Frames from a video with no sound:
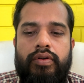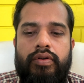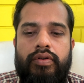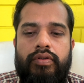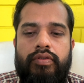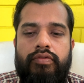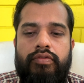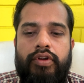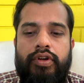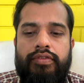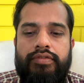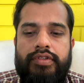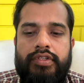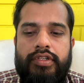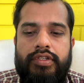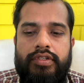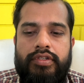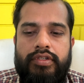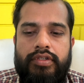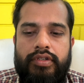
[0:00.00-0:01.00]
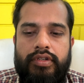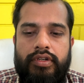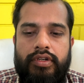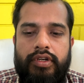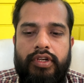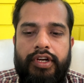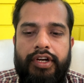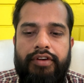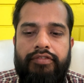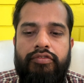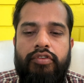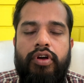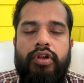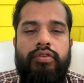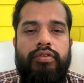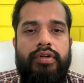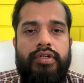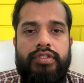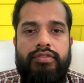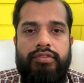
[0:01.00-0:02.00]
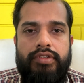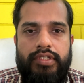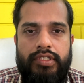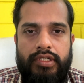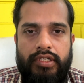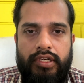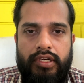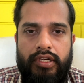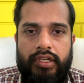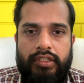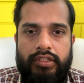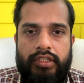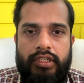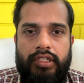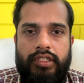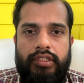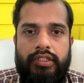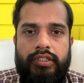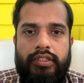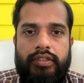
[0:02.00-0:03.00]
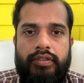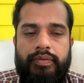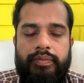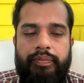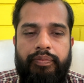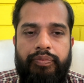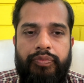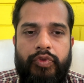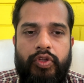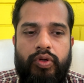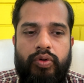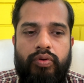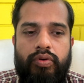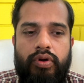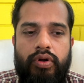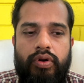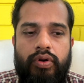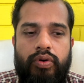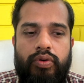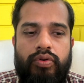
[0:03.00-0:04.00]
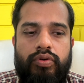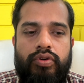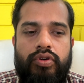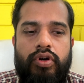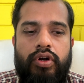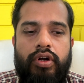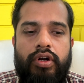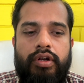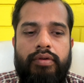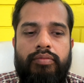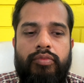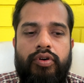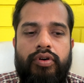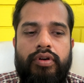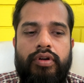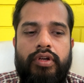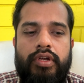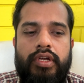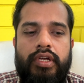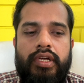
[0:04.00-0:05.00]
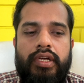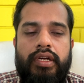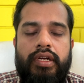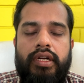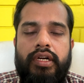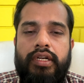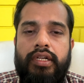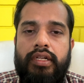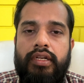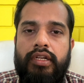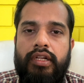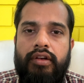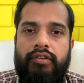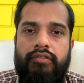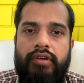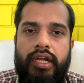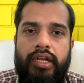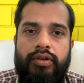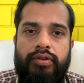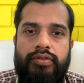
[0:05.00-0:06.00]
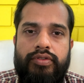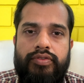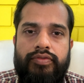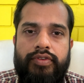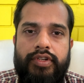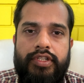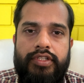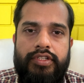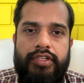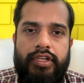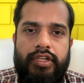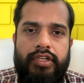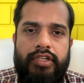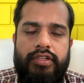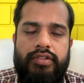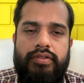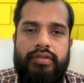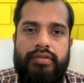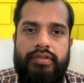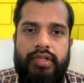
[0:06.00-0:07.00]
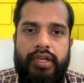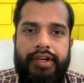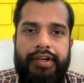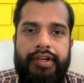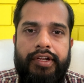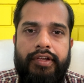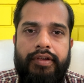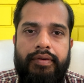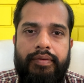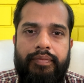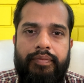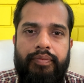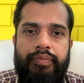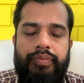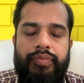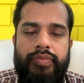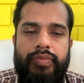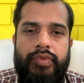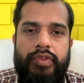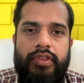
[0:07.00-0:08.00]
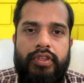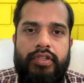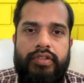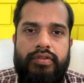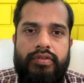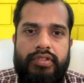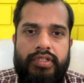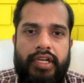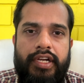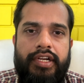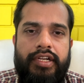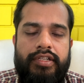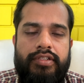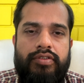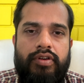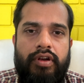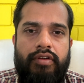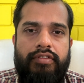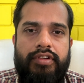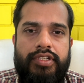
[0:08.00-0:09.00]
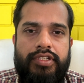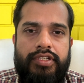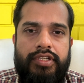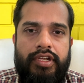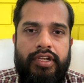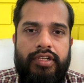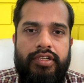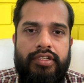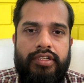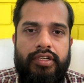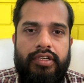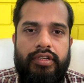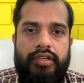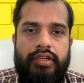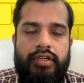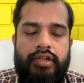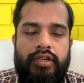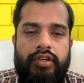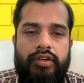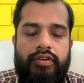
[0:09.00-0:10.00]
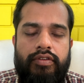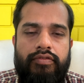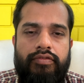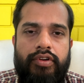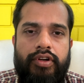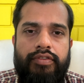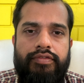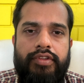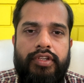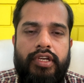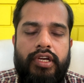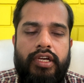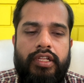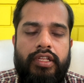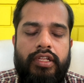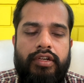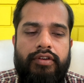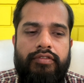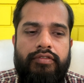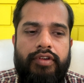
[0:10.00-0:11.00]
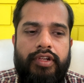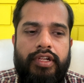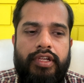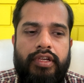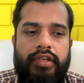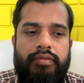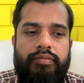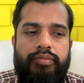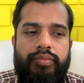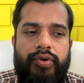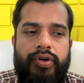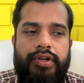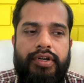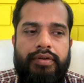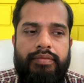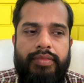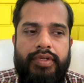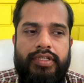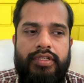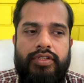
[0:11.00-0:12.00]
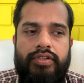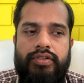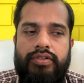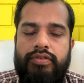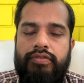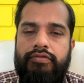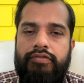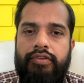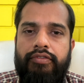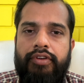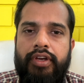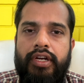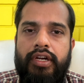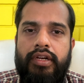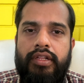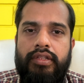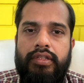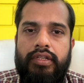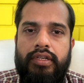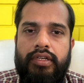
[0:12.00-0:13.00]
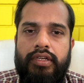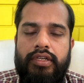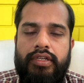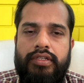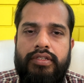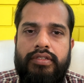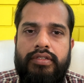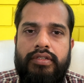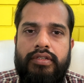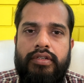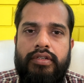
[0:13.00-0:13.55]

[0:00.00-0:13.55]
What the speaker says: One of such great followers was Ranganathananda, who talked about eternal values for a changing society. The society is always changing. One of the other very important messages of Vivekananda is